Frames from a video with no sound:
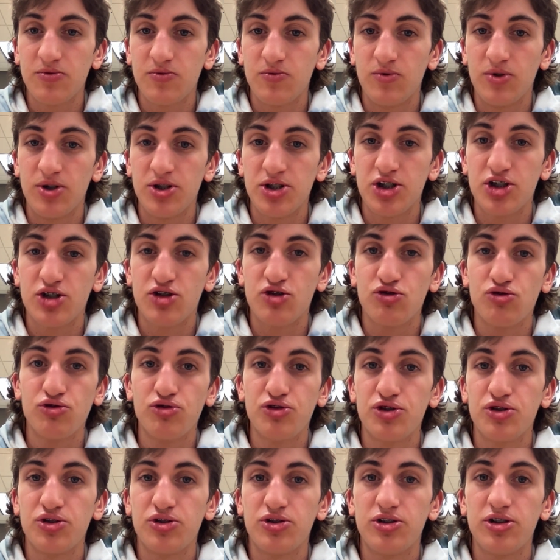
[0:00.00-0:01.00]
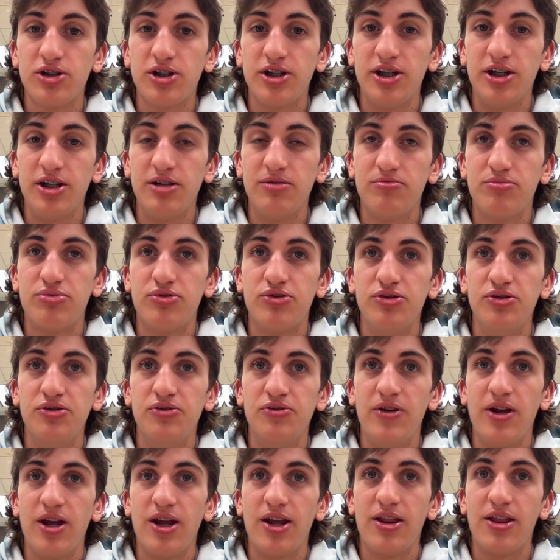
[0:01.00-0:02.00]
was crucial in
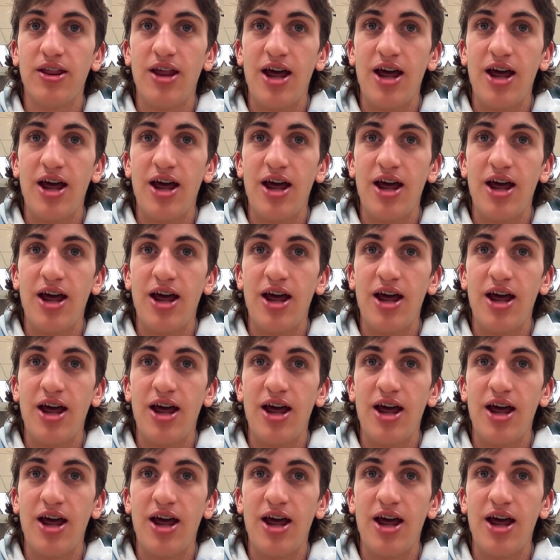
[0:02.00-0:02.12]
proving